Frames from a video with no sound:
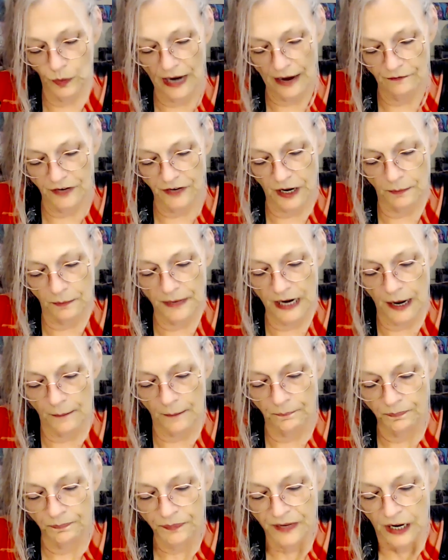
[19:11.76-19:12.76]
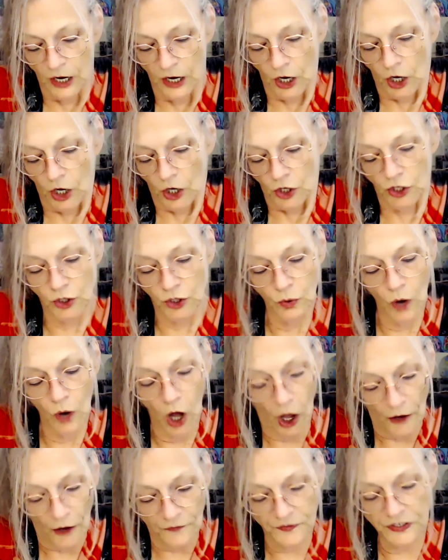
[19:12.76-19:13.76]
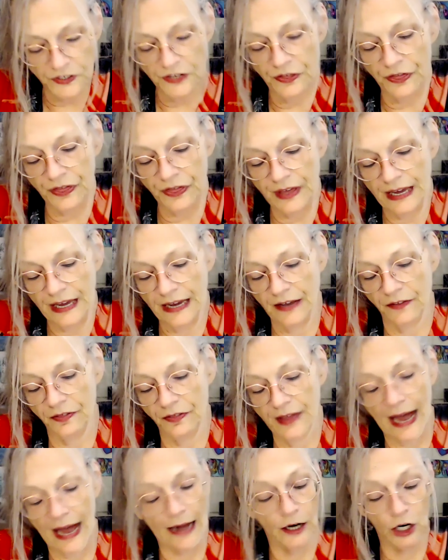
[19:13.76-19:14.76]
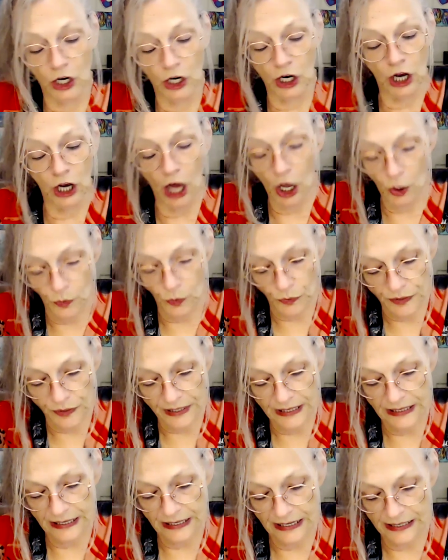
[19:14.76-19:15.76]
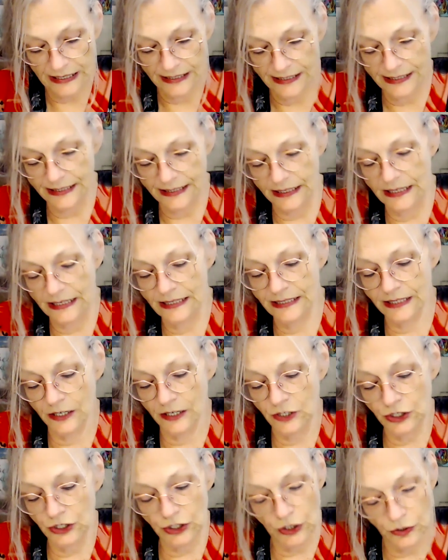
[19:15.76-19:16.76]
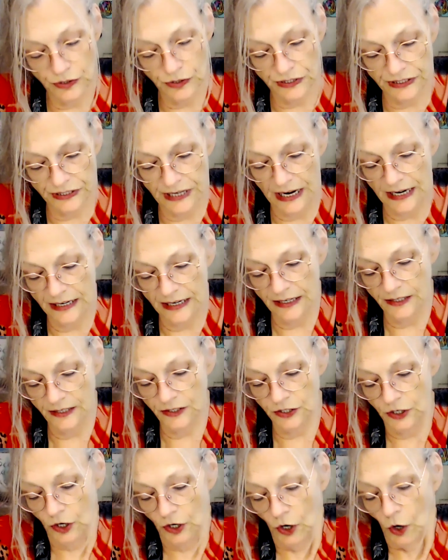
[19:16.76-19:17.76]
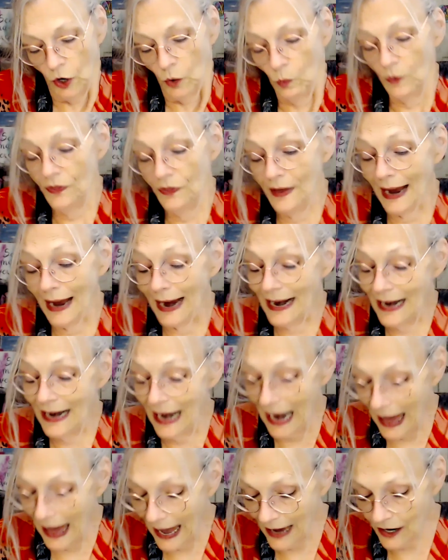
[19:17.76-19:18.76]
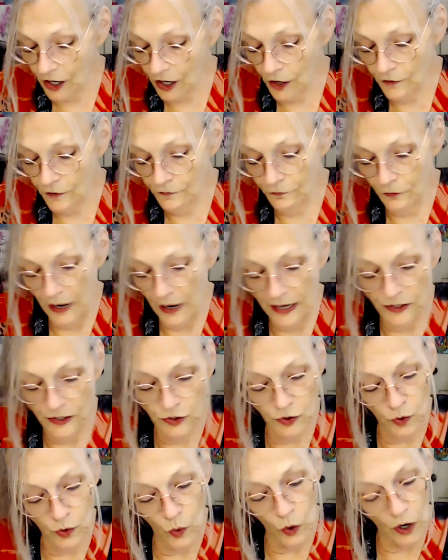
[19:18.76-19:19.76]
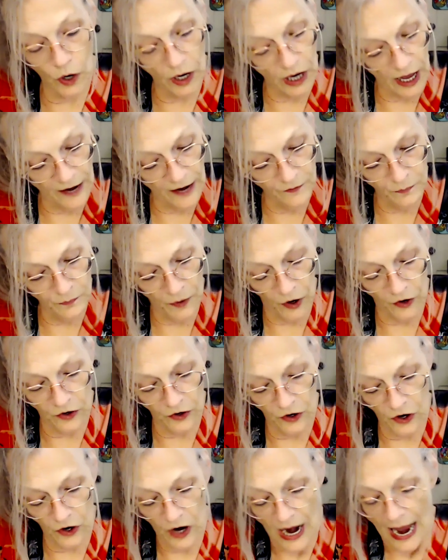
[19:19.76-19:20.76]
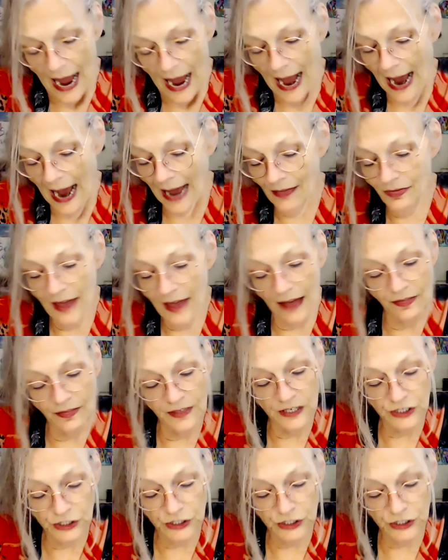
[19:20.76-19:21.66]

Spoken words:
we have coming up. You often think that loneliness is associated with a lack of friends or a life partner, and that the